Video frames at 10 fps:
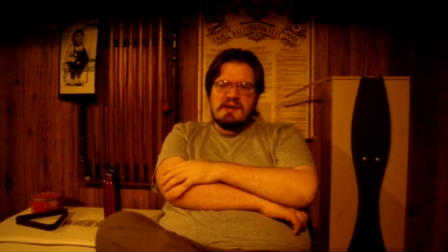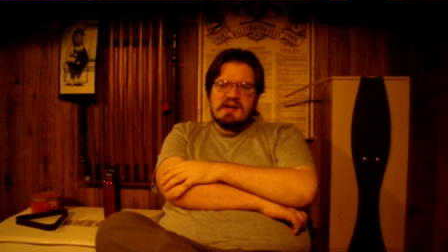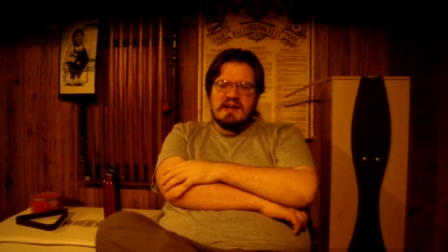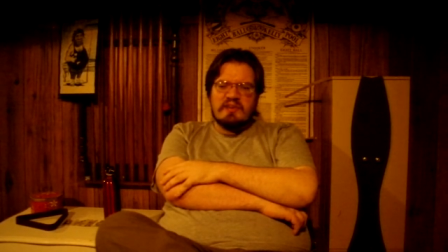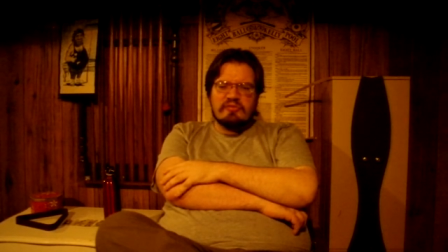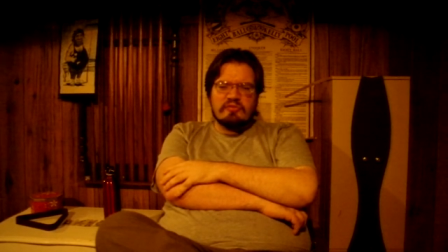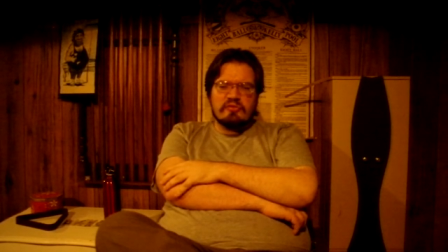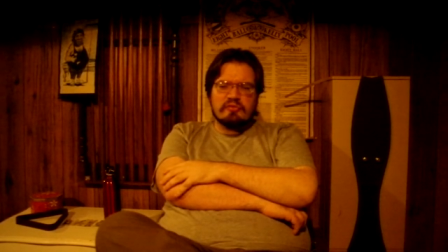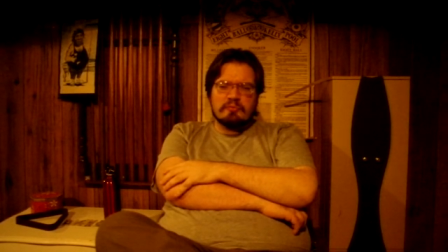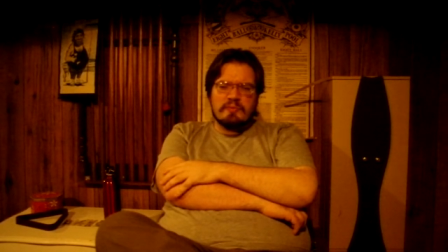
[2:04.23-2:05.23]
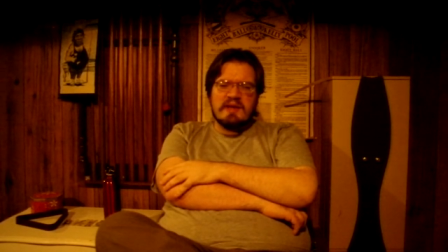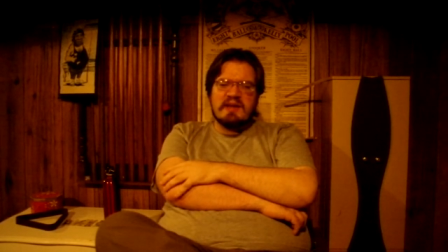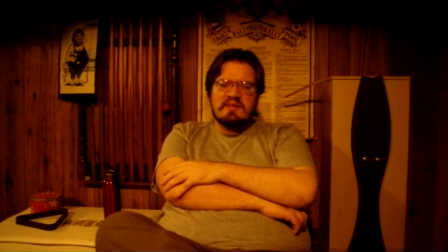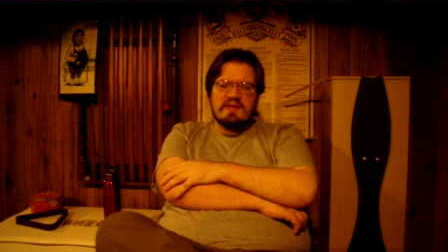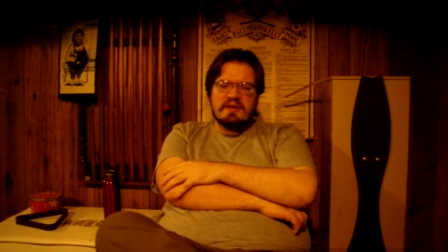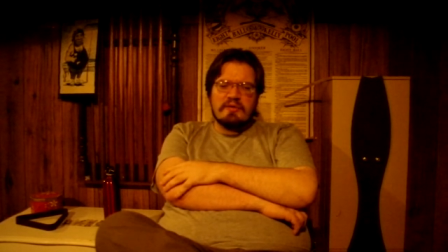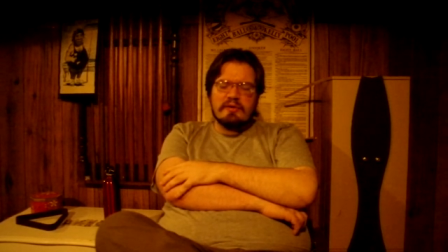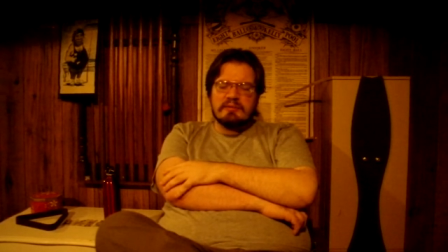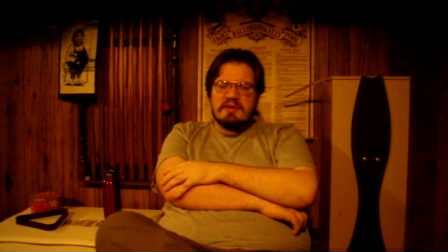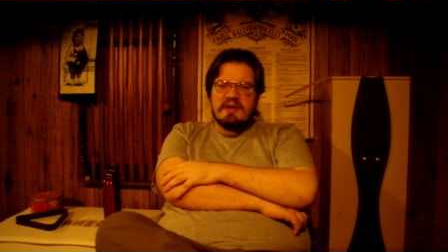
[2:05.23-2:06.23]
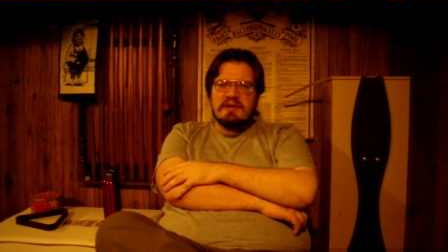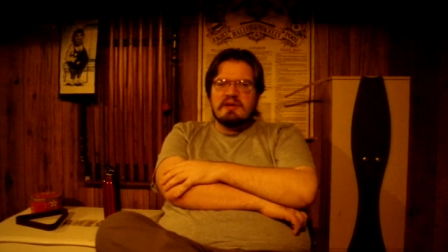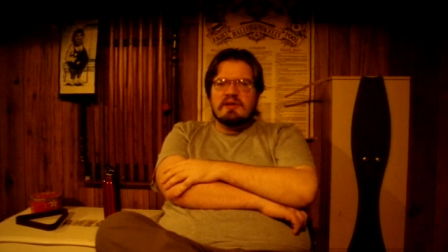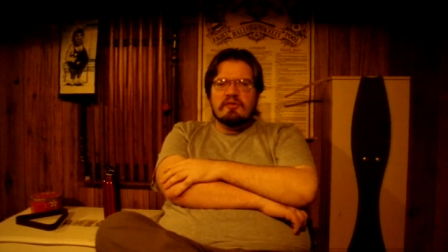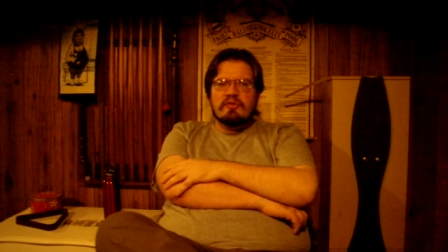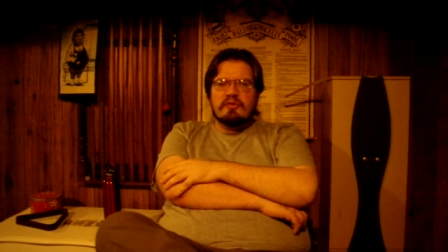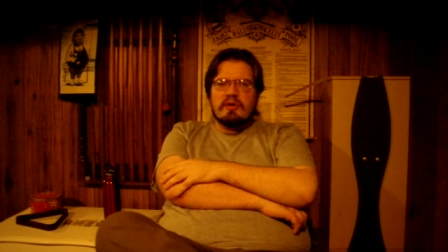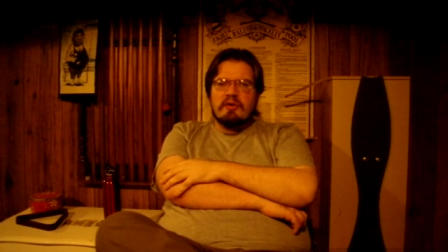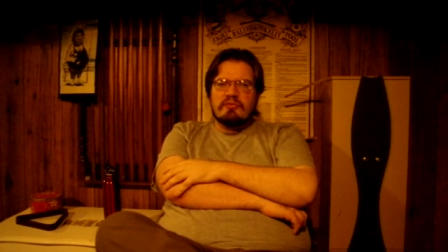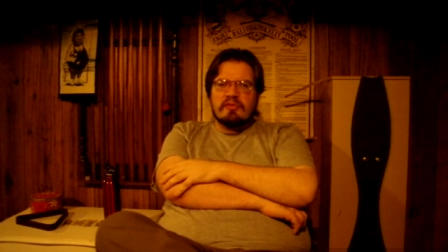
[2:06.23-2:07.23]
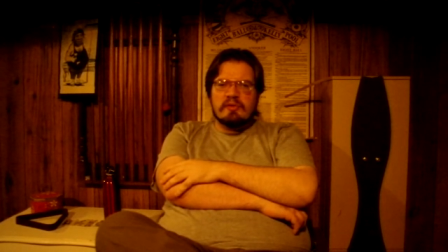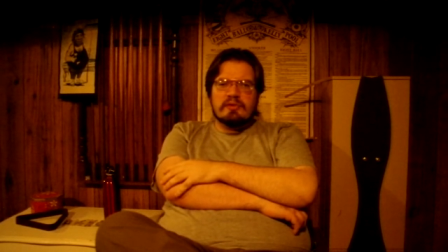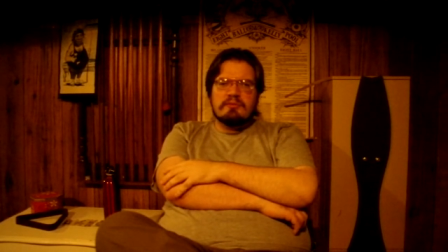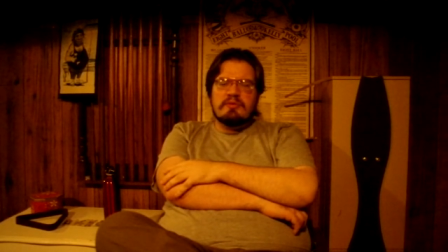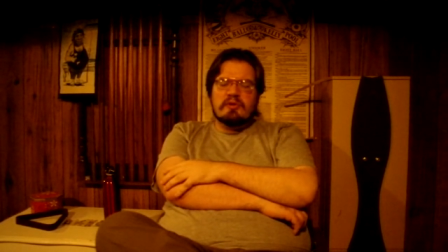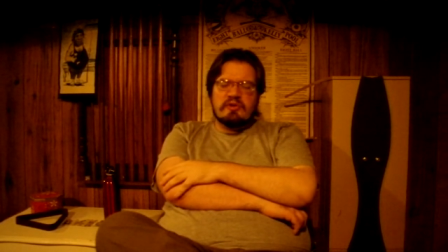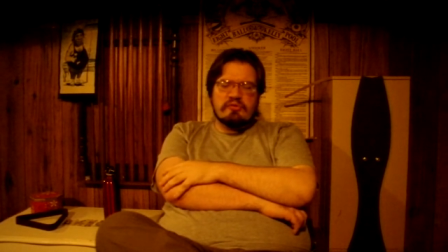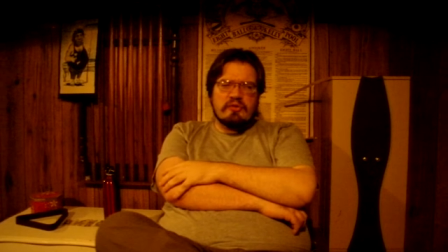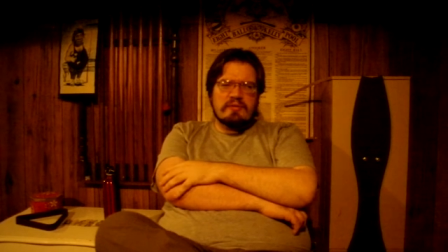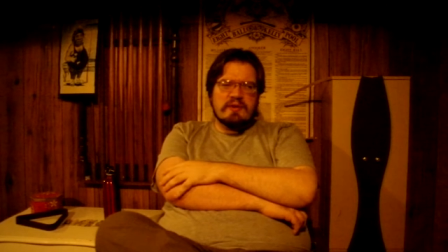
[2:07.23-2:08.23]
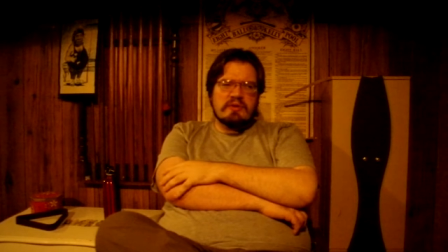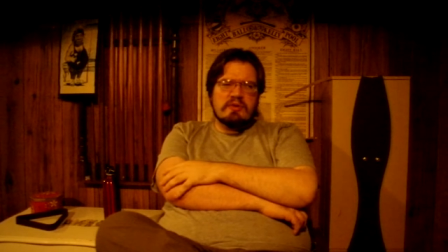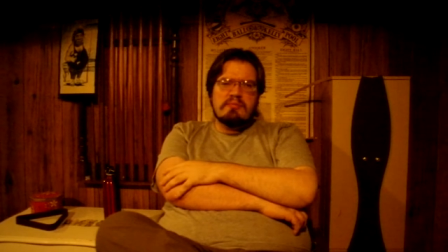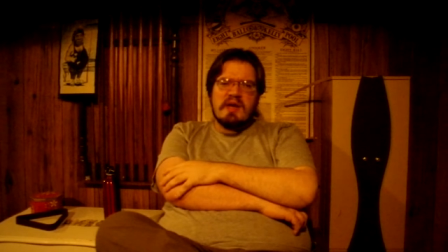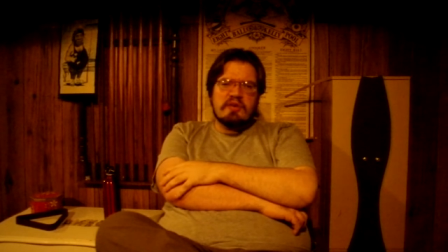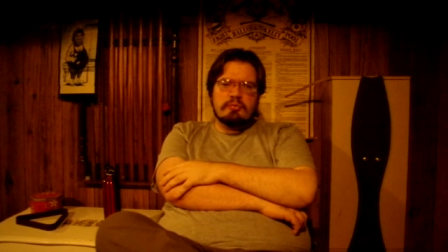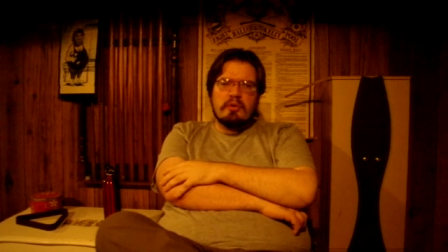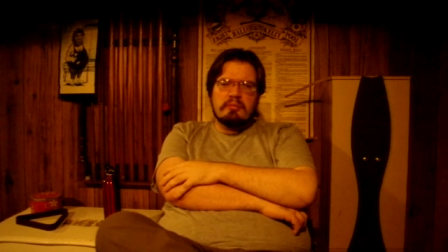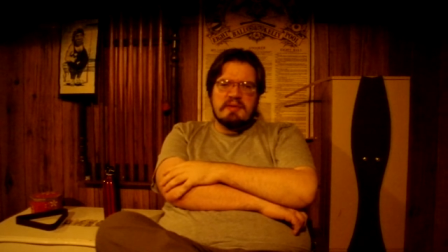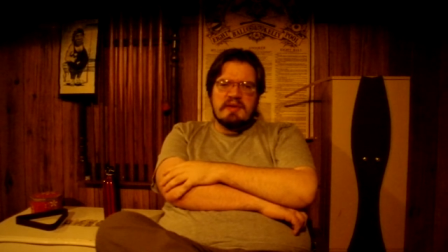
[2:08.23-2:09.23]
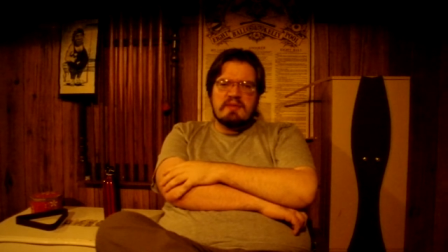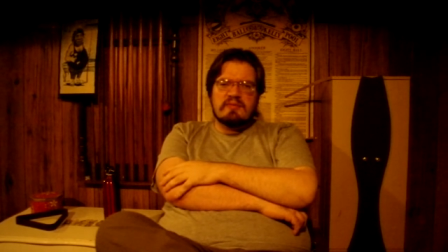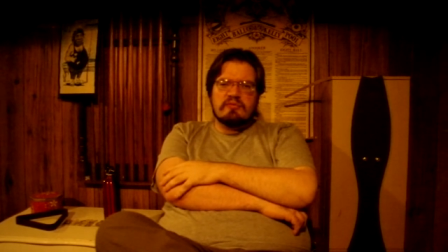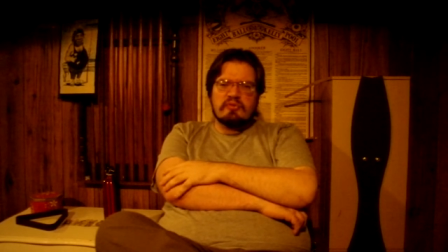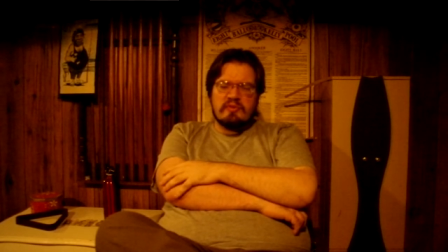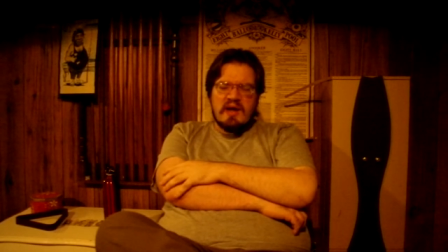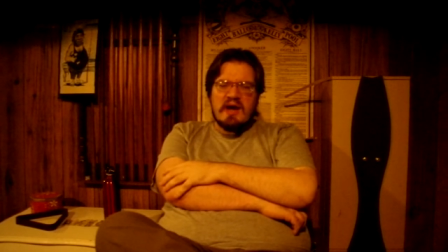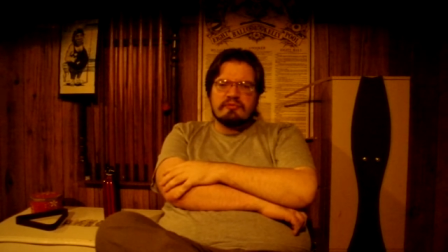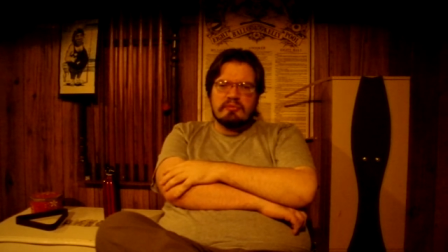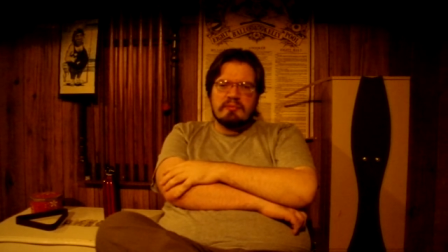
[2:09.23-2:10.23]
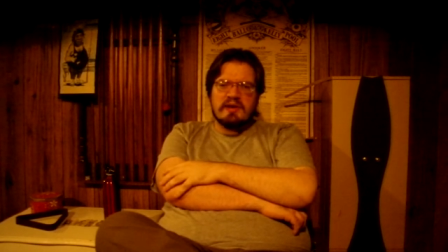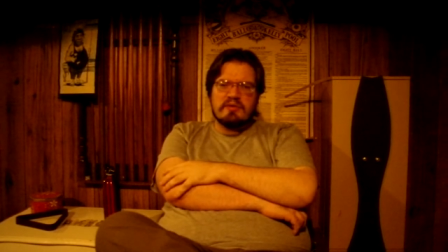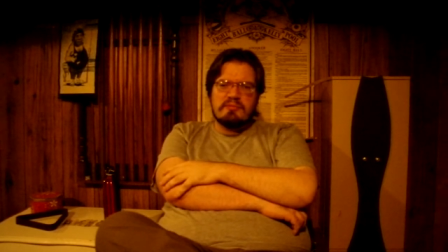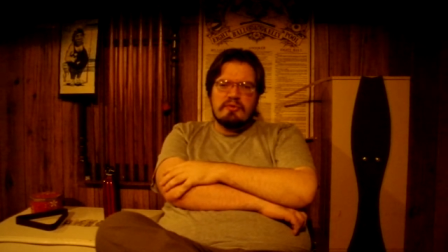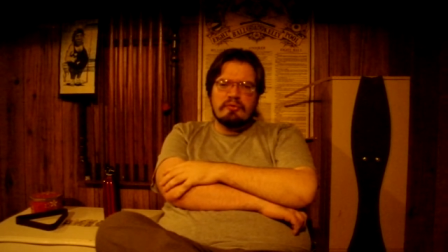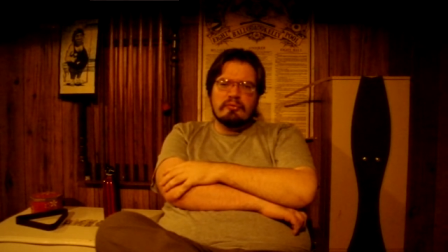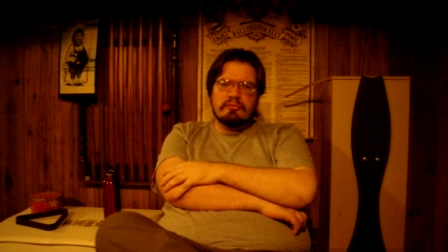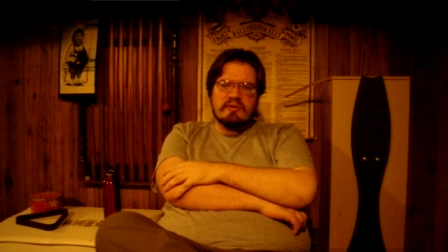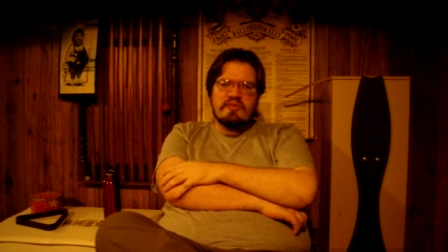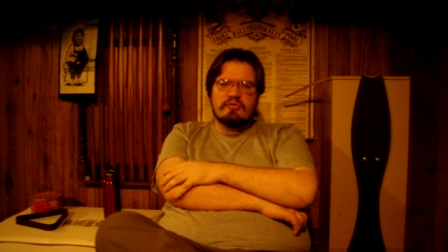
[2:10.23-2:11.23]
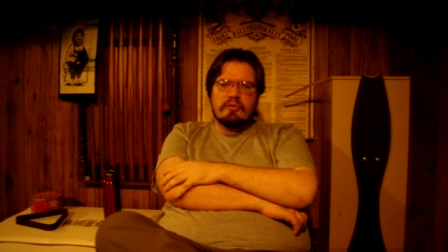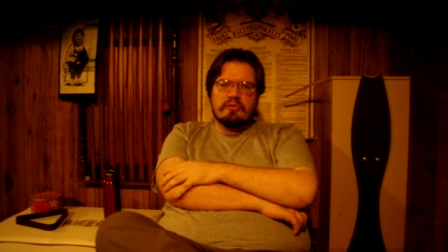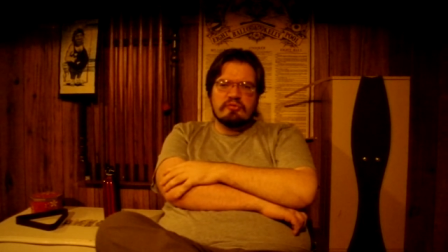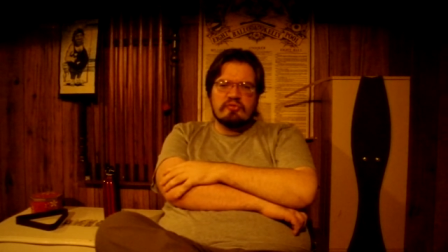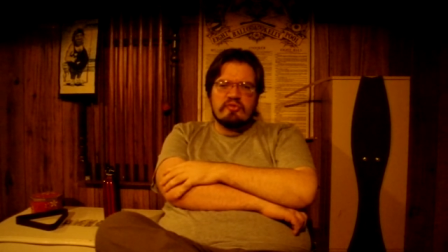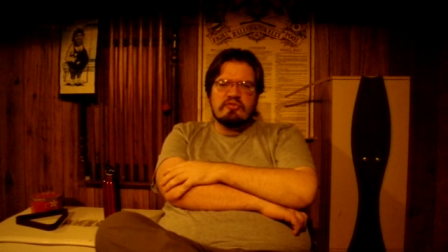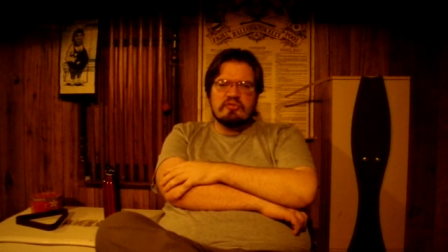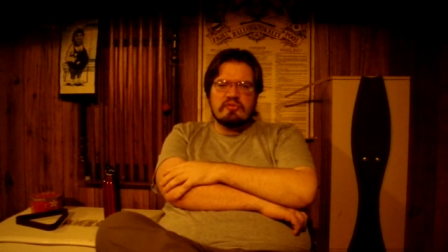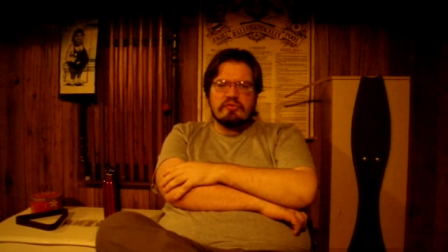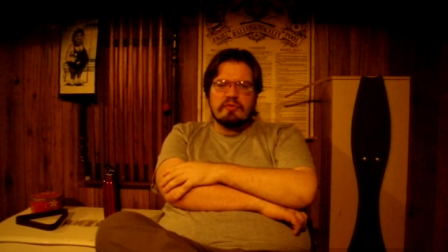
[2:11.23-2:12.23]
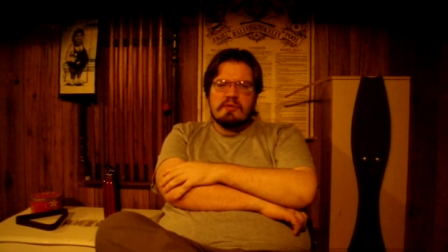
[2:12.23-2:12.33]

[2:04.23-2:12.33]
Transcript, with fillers: it's just rigging the economy of the community so that you may as well be, so you have to make communal resource decisions